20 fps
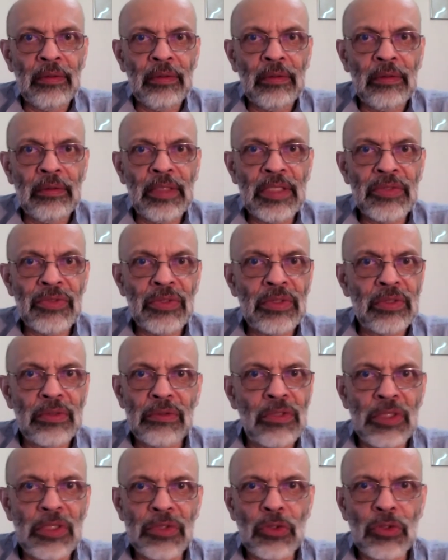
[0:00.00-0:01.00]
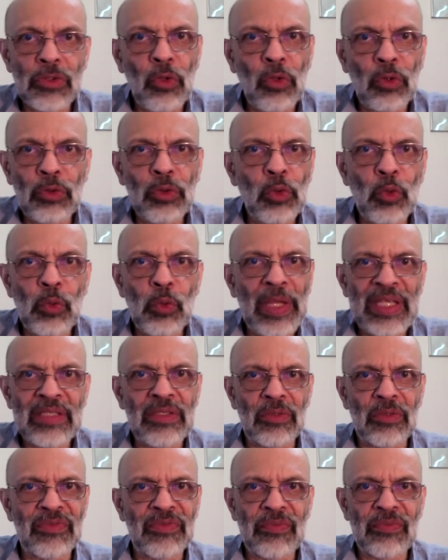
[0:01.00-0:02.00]
There's just no two ways
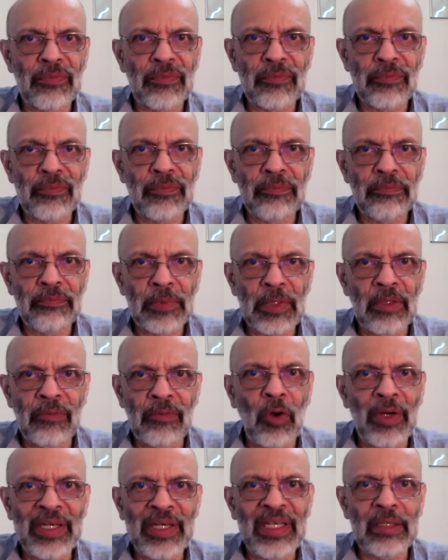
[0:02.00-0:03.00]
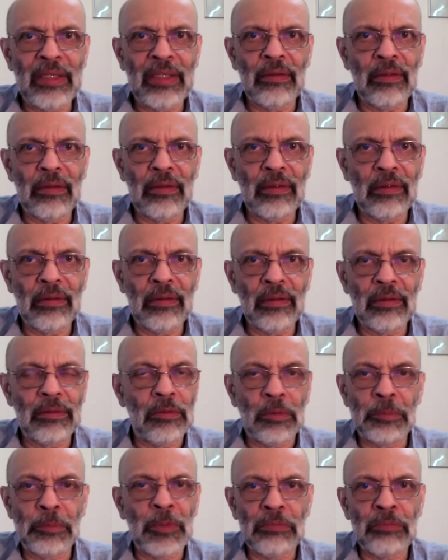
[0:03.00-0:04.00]
of avoiding
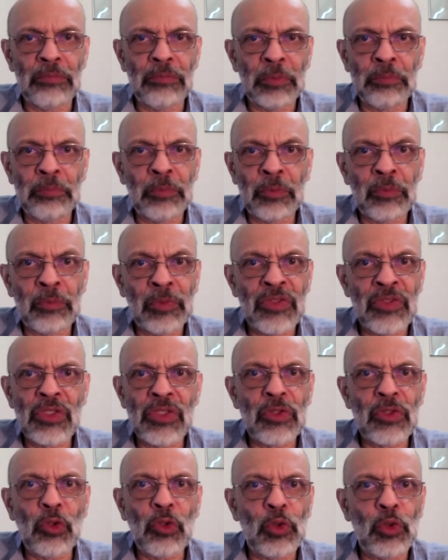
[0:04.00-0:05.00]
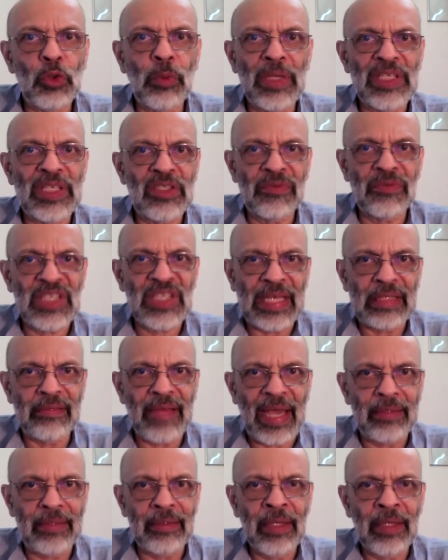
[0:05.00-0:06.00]
uh, There's just no two ways of saying
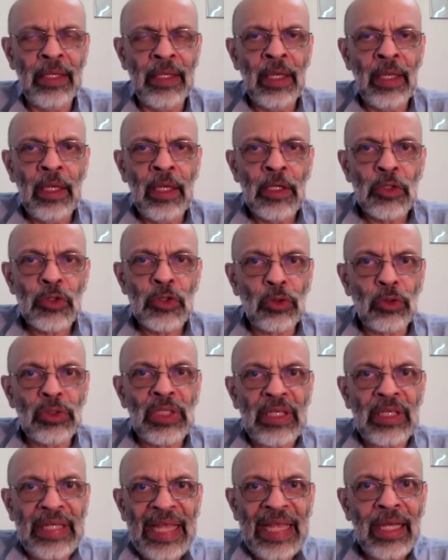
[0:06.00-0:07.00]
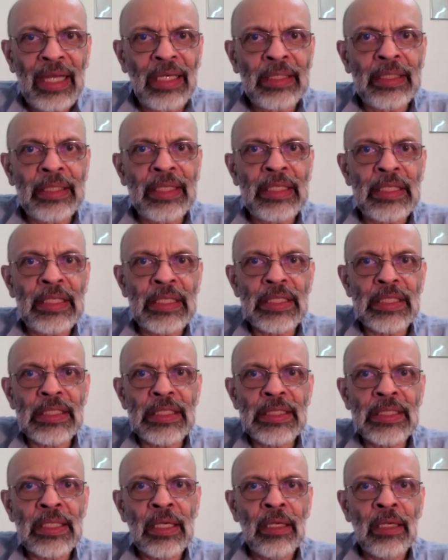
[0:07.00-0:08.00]
that. So the reality
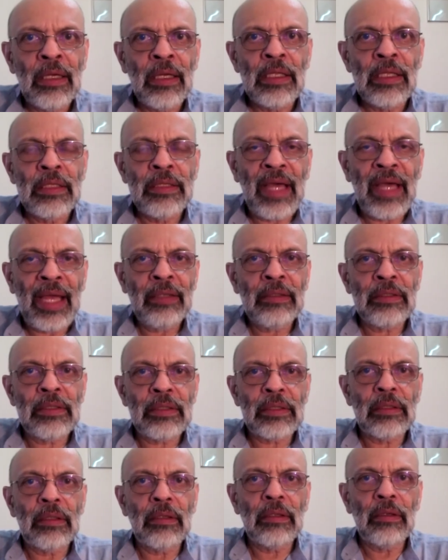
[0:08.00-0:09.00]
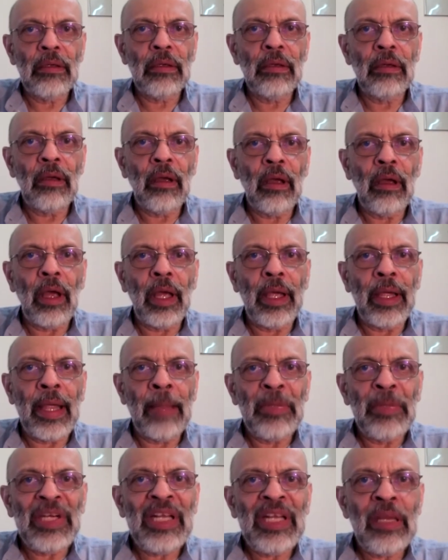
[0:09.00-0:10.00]
is that
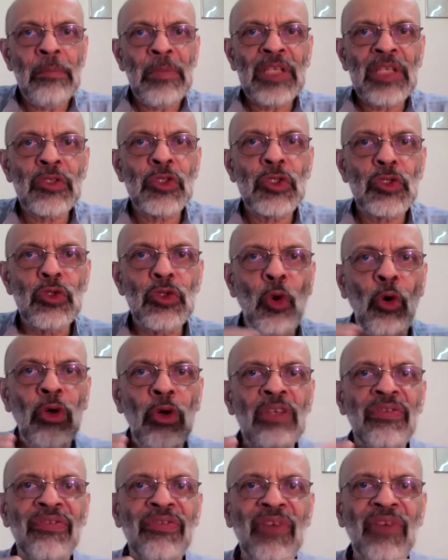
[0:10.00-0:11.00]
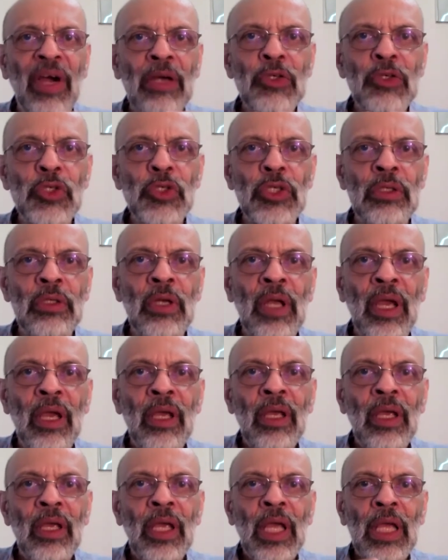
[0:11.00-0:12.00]
epidemics don't function
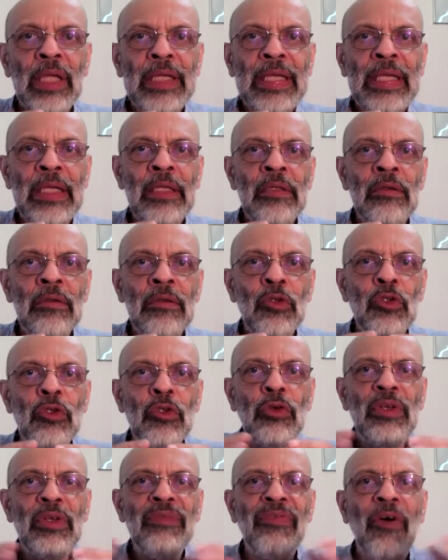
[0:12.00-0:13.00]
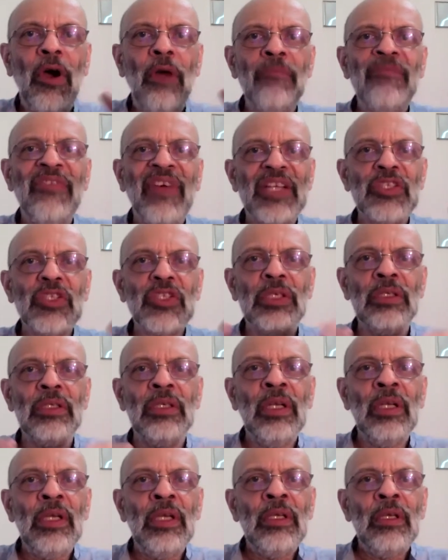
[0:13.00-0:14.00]
in uniform
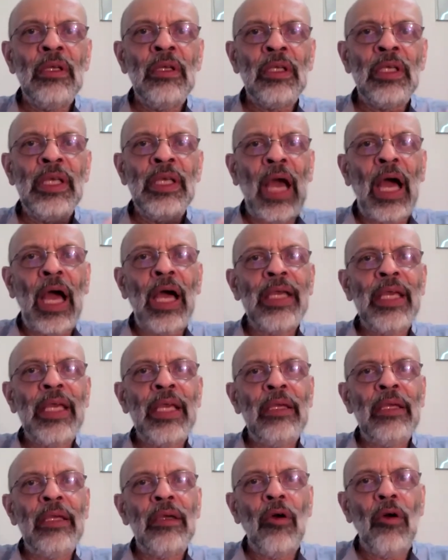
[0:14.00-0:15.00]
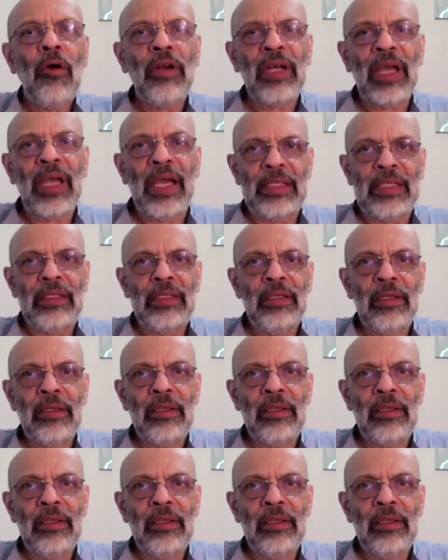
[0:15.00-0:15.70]
fashion, ki aayi aur gayi.